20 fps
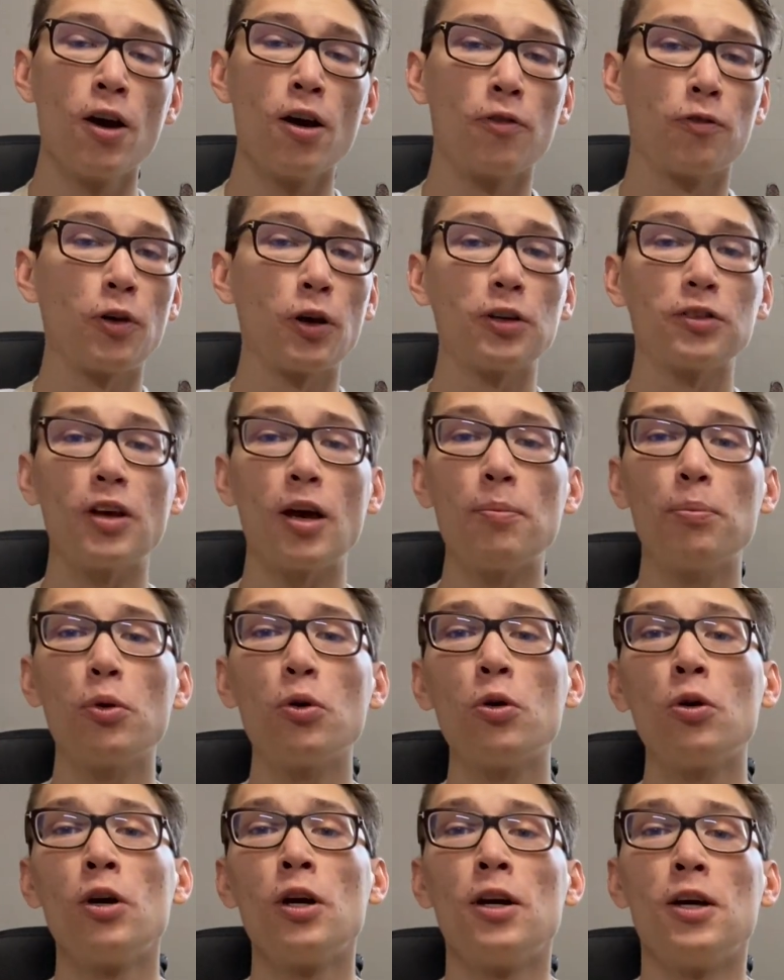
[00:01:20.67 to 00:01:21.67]
For
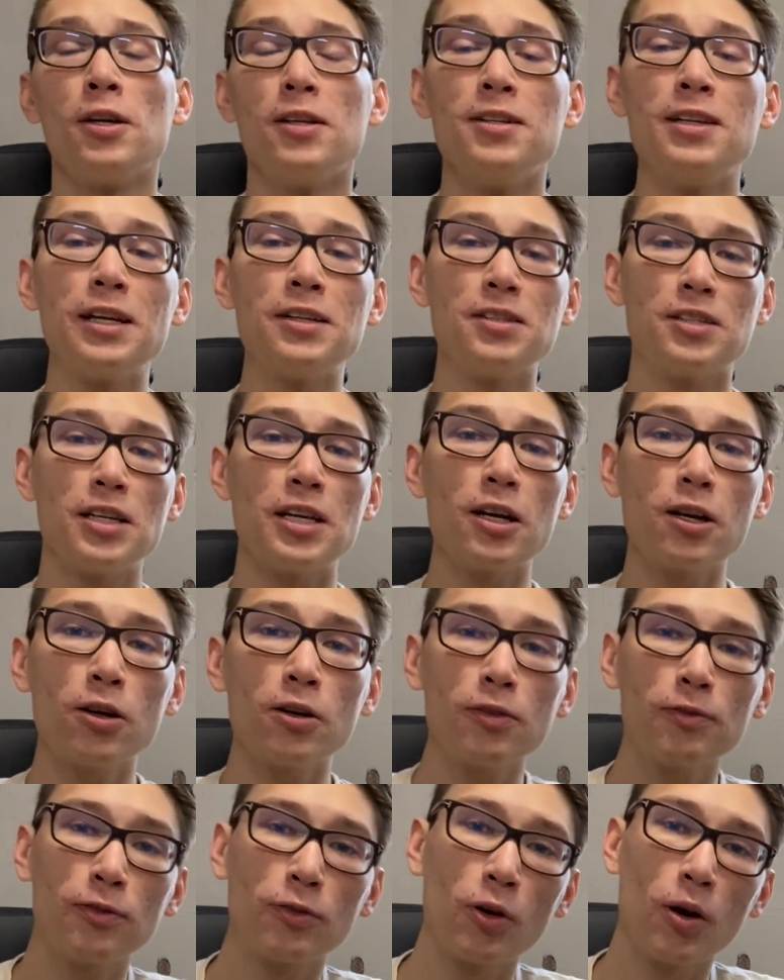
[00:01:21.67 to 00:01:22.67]
example,
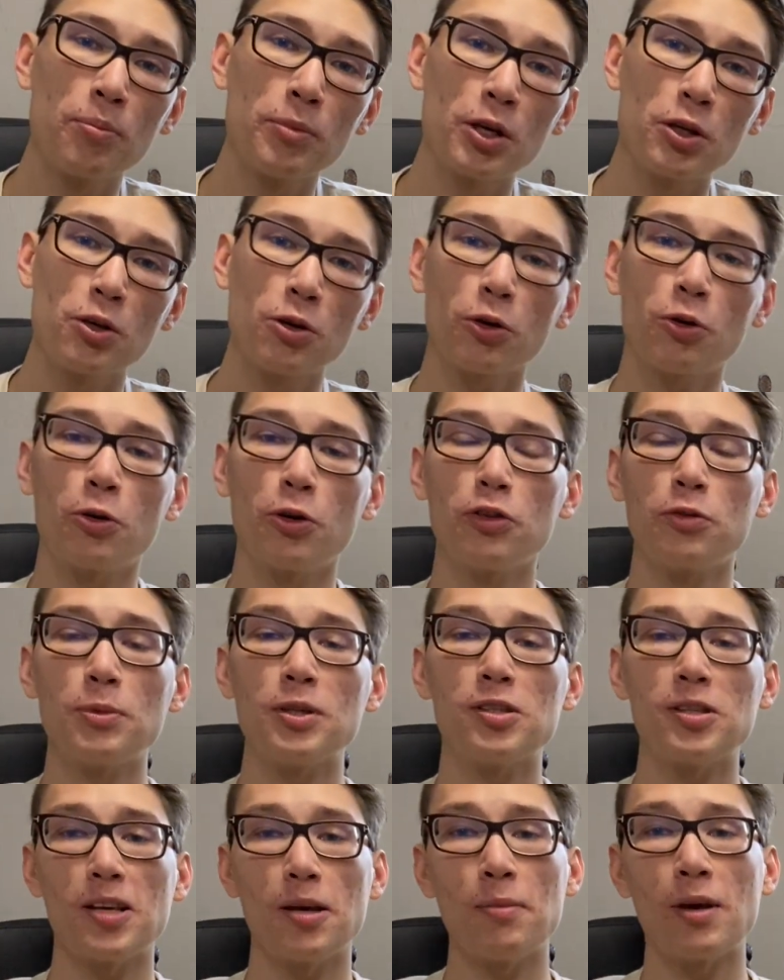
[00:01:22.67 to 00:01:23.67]
Nadir from the Your Charisma
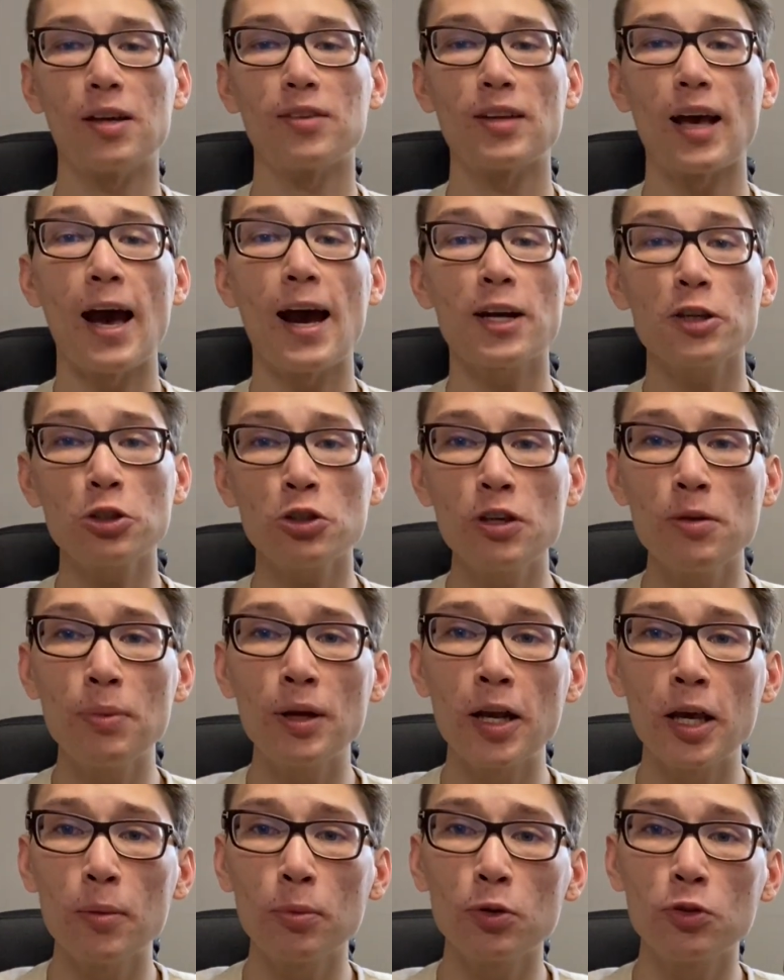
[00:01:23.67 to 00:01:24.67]
team has actually
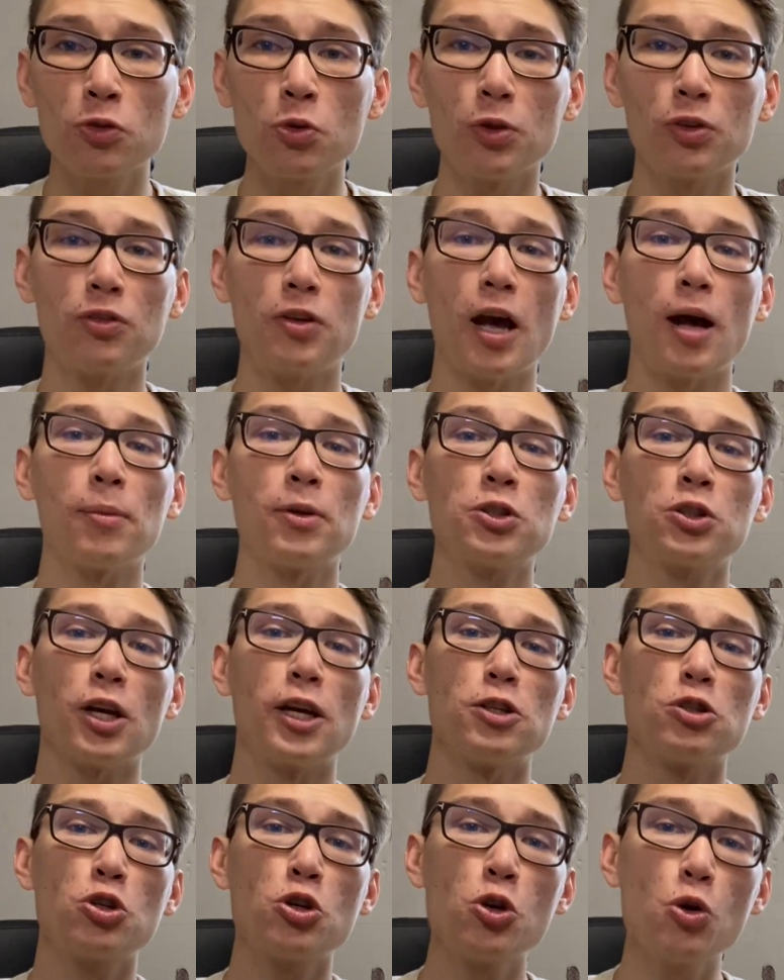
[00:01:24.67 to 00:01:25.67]
been able to establish
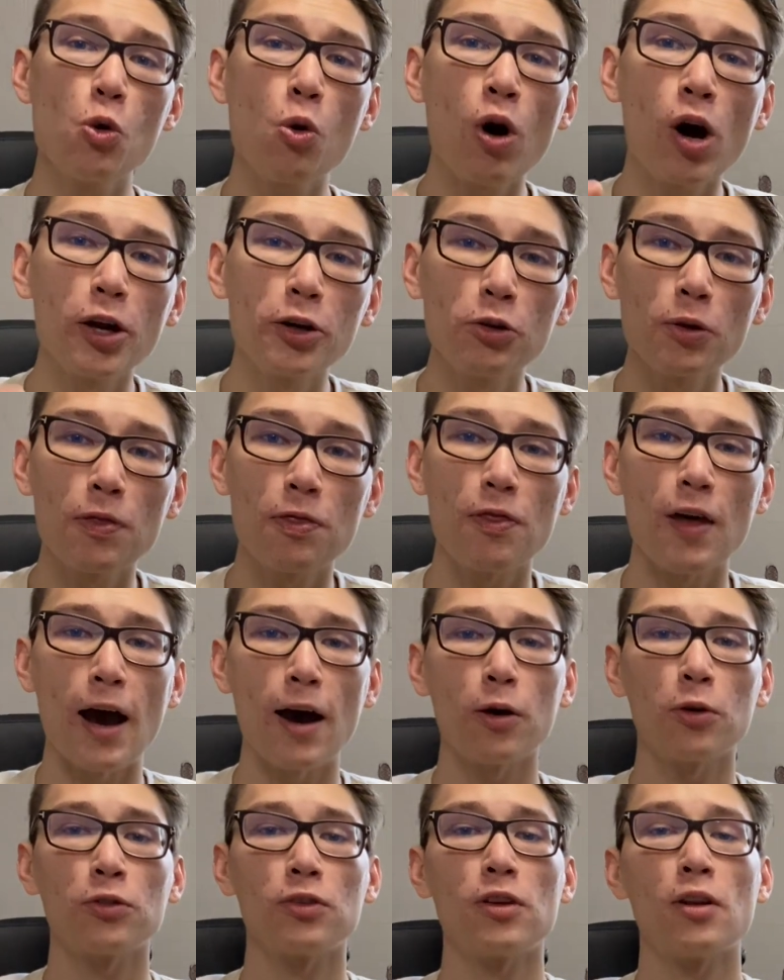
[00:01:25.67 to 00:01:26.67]
a
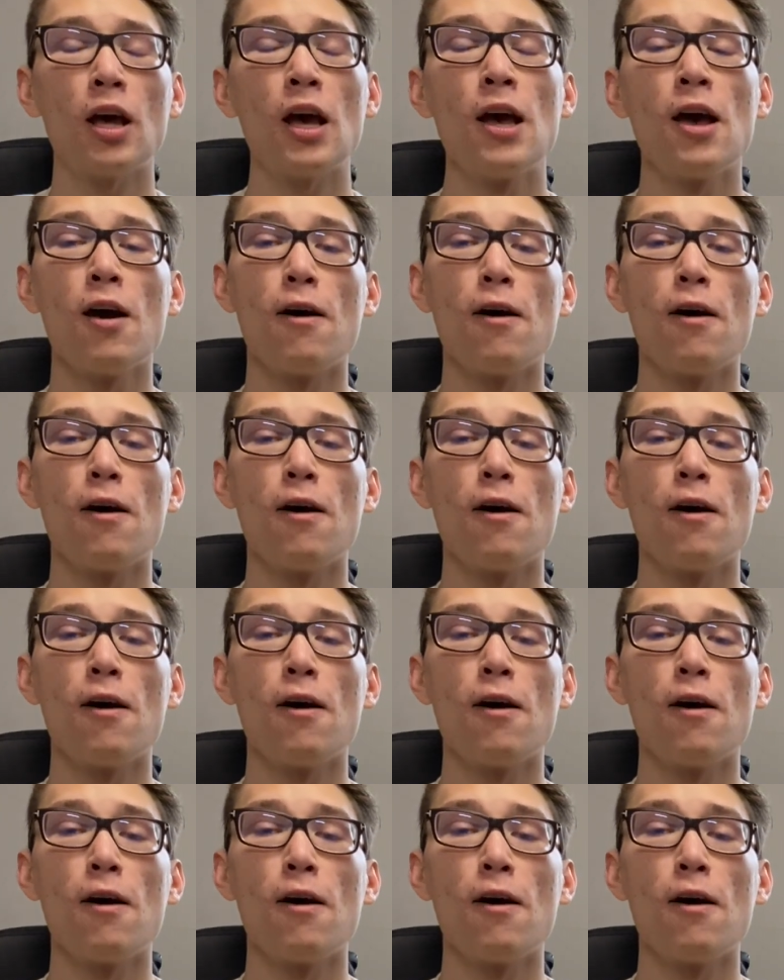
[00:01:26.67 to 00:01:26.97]
200,000